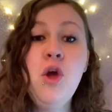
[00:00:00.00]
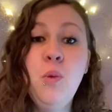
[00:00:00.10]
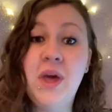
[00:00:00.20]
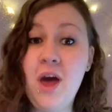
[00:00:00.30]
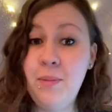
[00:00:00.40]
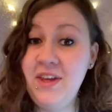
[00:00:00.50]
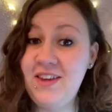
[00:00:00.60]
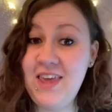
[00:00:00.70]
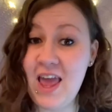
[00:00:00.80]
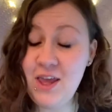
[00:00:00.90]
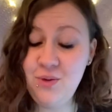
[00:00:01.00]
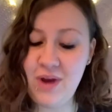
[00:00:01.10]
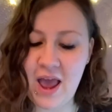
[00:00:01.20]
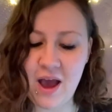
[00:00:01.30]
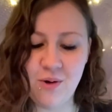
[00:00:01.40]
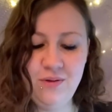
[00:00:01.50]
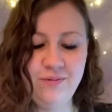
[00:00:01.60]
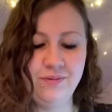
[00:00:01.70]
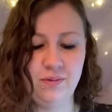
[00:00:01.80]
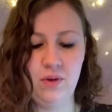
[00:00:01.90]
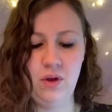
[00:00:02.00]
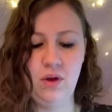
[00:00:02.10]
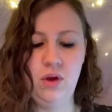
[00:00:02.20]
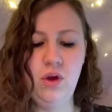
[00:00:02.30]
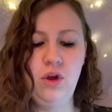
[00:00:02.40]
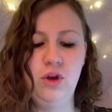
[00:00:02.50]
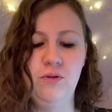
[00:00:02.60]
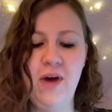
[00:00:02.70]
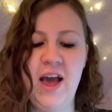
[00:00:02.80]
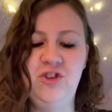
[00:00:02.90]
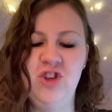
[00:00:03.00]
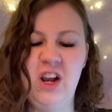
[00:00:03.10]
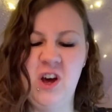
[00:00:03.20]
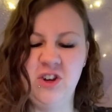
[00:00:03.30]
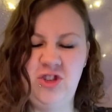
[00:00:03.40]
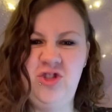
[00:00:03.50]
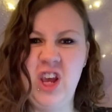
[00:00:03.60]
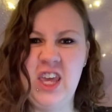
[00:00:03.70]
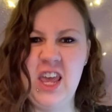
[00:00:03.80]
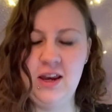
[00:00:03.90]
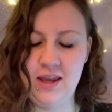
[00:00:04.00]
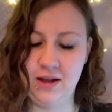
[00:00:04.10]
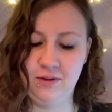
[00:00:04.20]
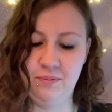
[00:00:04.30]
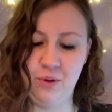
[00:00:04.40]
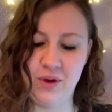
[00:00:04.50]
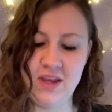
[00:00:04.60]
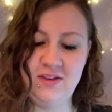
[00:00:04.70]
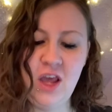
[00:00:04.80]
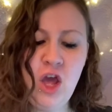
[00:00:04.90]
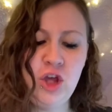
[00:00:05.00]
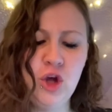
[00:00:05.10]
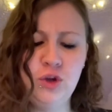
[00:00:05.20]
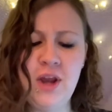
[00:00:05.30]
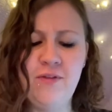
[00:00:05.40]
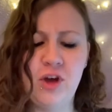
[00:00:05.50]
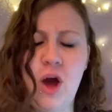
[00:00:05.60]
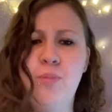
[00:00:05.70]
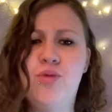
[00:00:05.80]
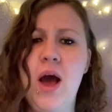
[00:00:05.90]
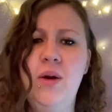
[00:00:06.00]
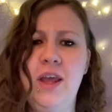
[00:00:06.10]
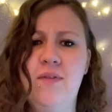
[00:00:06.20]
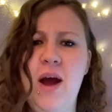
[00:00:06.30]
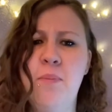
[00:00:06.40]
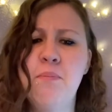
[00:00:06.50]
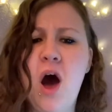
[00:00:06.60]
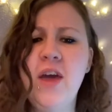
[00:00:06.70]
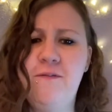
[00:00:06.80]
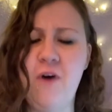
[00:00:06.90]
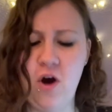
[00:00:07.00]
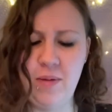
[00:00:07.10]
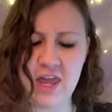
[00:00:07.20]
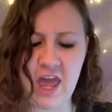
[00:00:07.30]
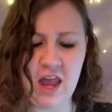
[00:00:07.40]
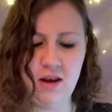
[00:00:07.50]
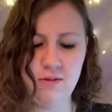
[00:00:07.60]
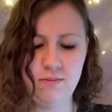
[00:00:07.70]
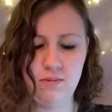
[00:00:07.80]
"We're coming to get you now." "You've had your last chicken," yelled Boggis. "You'll never come prowling around my farm again."